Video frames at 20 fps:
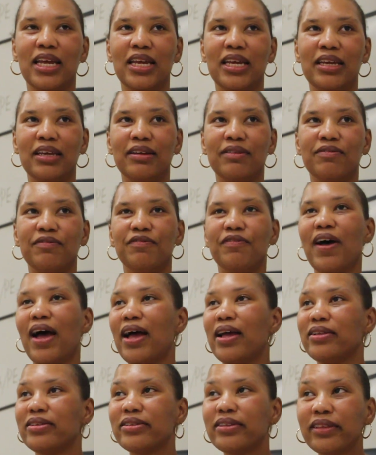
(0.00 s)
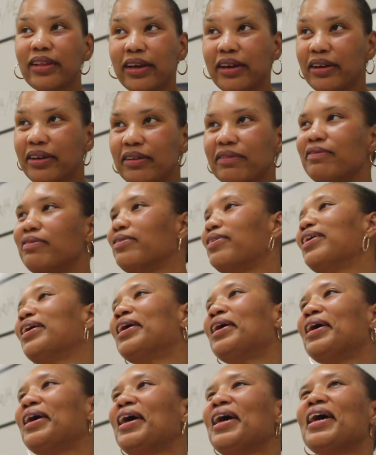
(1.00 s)
he finds love,
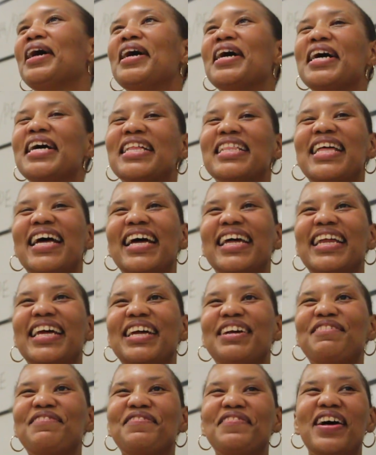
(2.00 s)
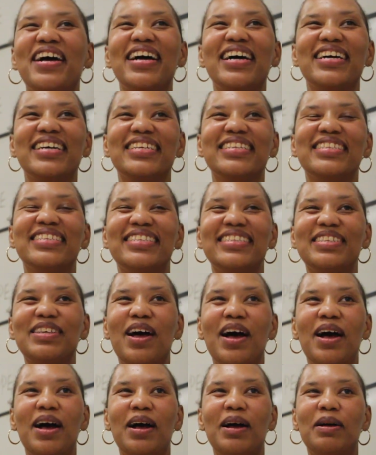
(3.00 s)
that he finds,
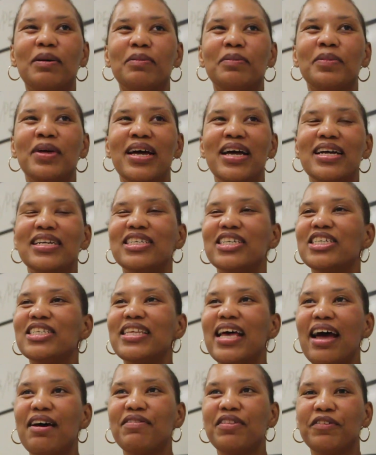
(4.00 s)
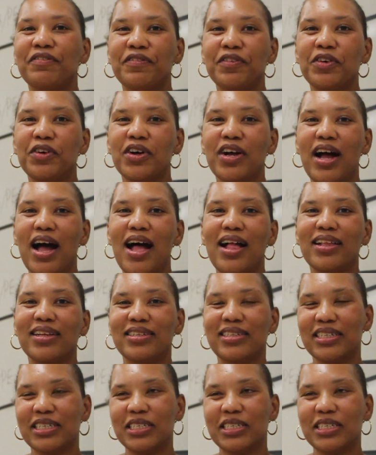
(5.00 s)
just have the full college